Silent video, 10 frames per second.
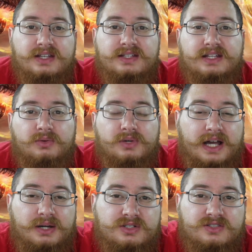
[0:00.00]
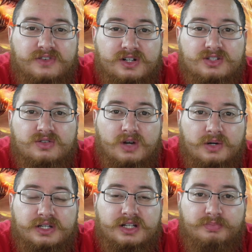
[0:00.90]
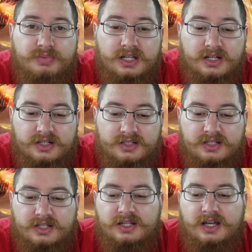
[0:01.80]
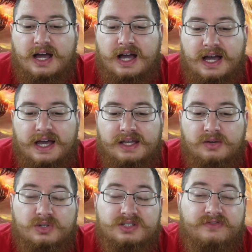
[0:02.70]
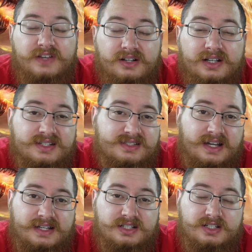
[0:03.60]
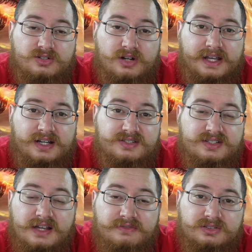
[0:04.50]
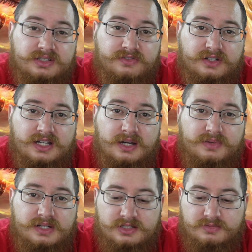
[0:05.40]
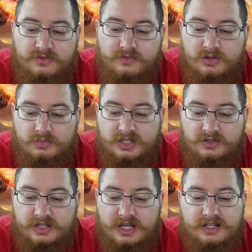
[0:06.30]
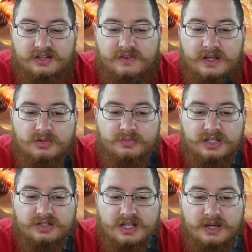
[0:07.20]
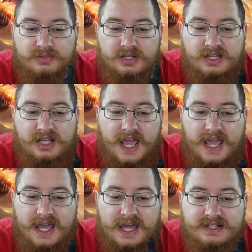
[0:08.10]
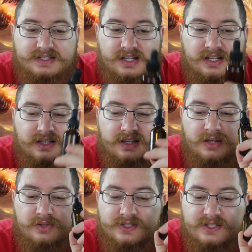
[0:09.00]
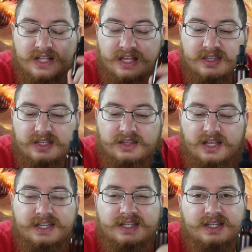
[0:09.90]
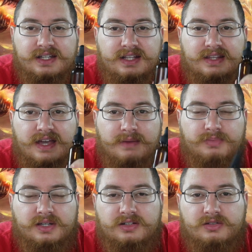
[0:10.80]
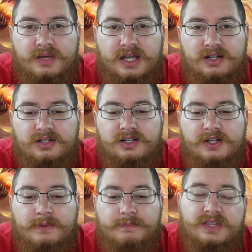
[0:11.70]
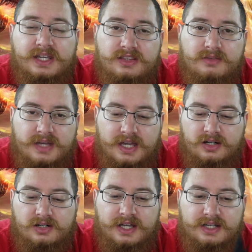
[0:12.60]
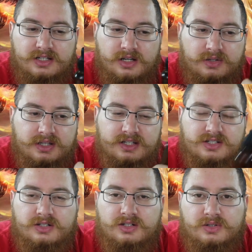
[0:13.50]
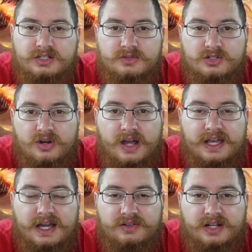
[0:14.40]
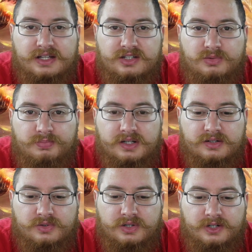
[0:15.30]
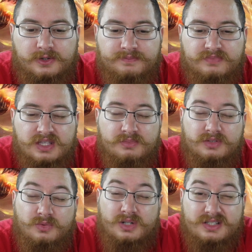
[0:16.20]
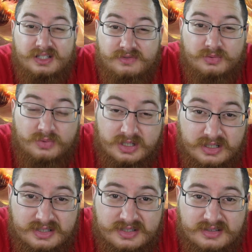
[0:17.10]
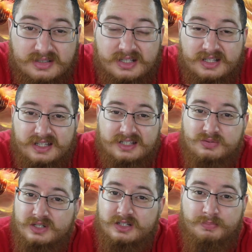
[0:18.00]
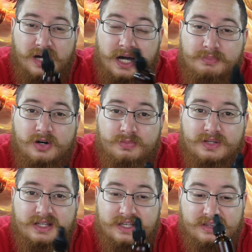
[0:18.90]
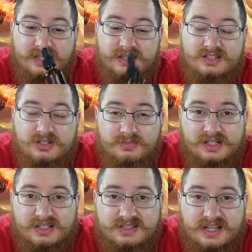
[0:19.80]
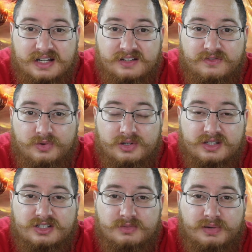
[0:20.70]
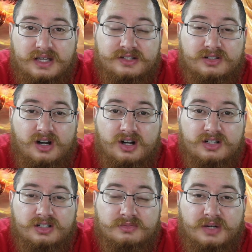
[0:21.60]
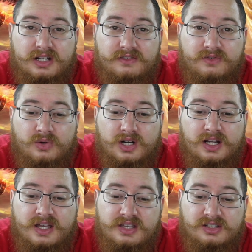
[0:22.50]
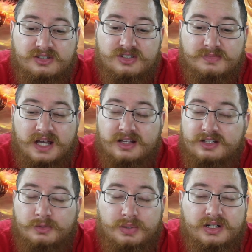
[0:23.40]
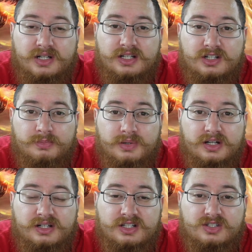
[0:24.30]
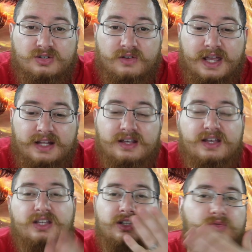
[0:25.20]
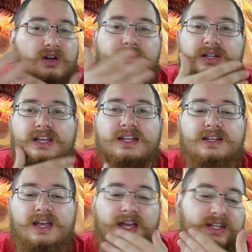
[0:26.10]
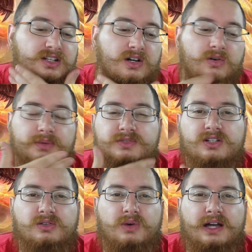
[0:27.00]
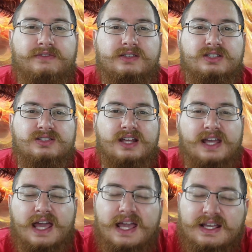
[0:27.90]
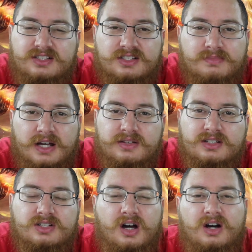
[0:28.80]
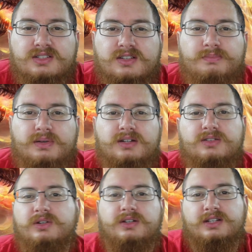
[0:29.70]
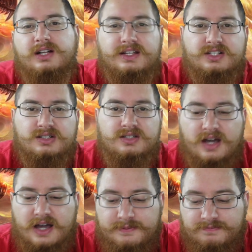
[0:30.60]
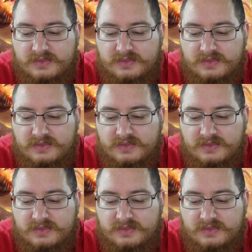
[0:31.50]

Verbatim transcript: Now, when I was first growing a beard, I was very excited to try out several different companies before we created Fable Beard Company, and there was nothing like getting that beard mail in the mail and knowing that you're going to try out a new beard oil. But what's even worse is when you pop open that thing that you've been excited for, that you paid your hard earned money for, you smell it, you put it in your beard, it's great, you rub it in, and you go up to your wife and you say, Hey, smell this awesome beard oil that I just got.